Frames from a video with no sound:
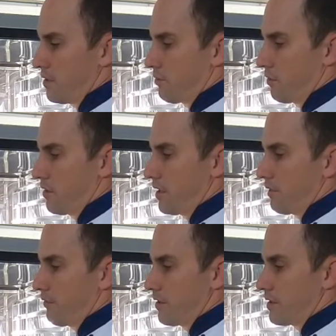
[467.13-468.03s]
through the
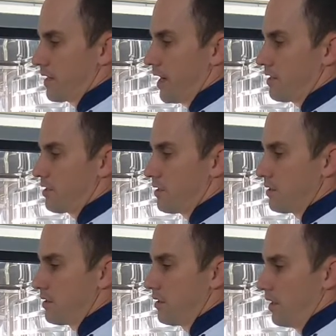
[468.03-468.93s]
different
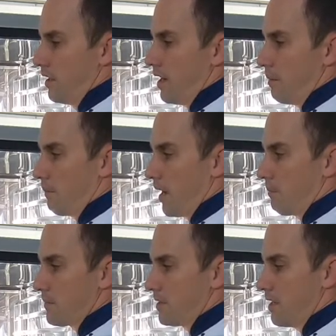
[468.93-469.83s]
stages and
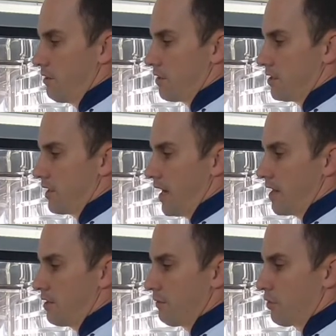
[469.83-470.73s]
comes nearer to the
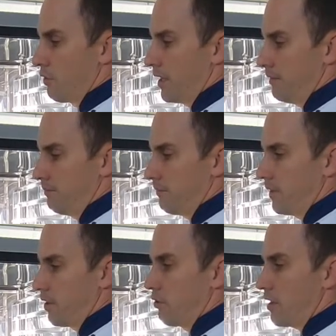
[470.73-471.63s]
end of cooking,
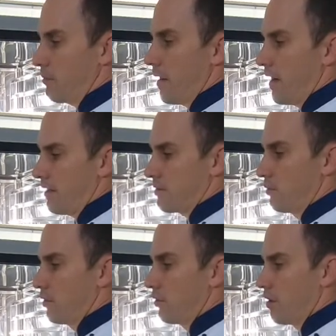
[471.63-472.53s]
the cooking paths
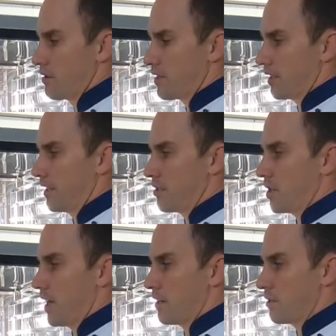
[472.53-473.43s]
will constantly
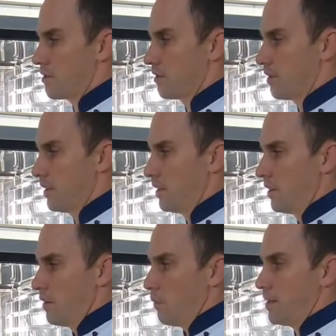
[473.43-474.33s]
change.
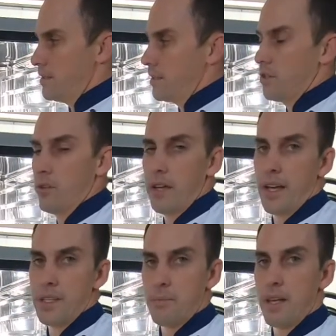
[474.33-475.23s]
Once the cooking
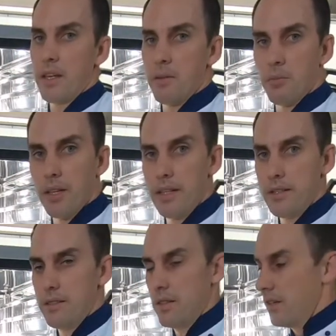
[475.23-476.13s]
has been complete,
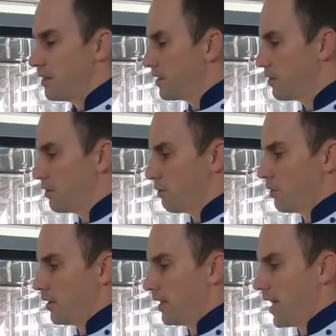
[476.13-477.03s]
the unit
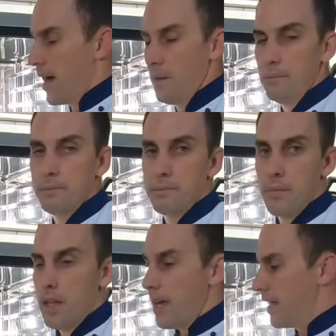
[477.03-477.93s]
will alarm,
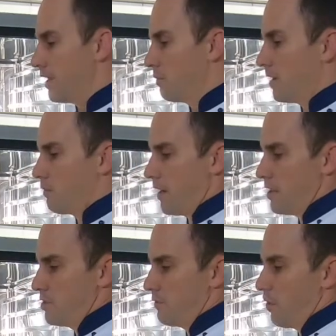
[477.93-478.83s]
and there'll be a
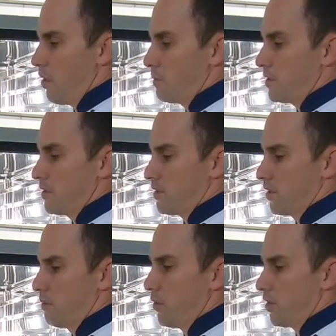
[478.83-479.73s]
range of options
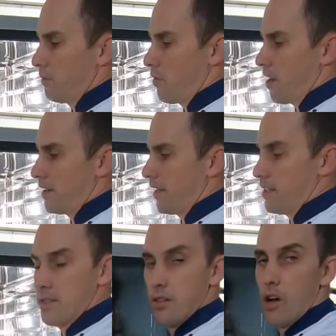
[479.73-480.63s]
on the bottom
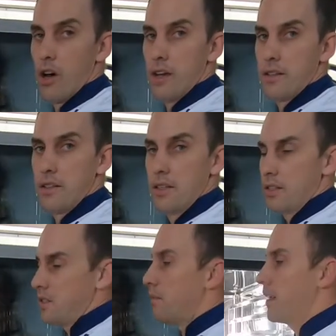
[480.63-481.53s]
right-hand side
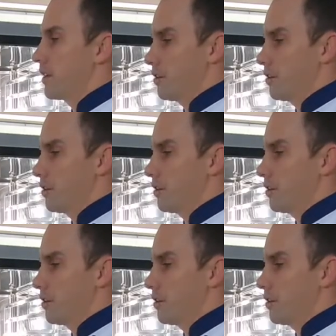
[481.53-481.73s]
depending